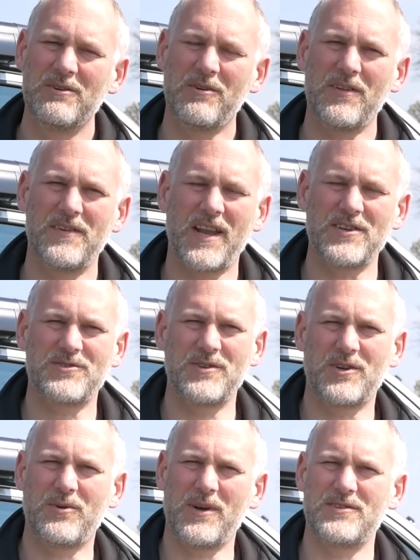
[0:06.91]
rather than answering
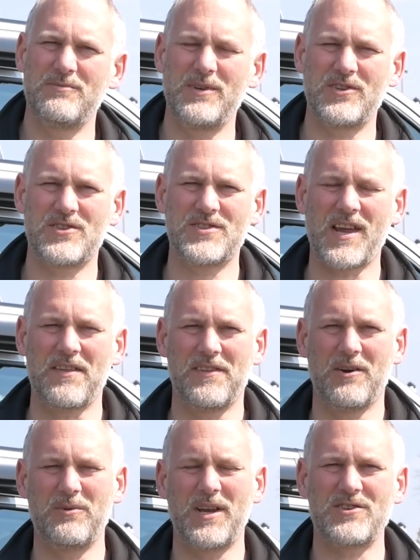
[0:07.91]
the question we just sat
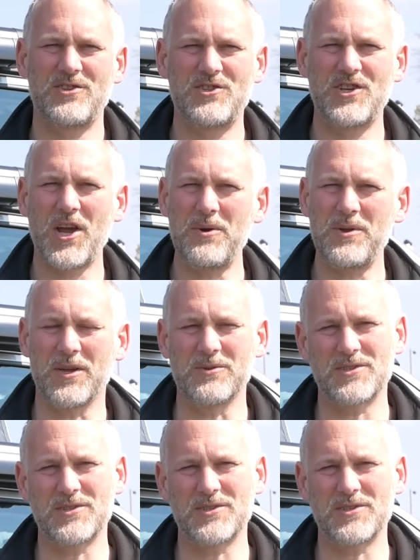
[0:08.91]
there, we'd actually show you.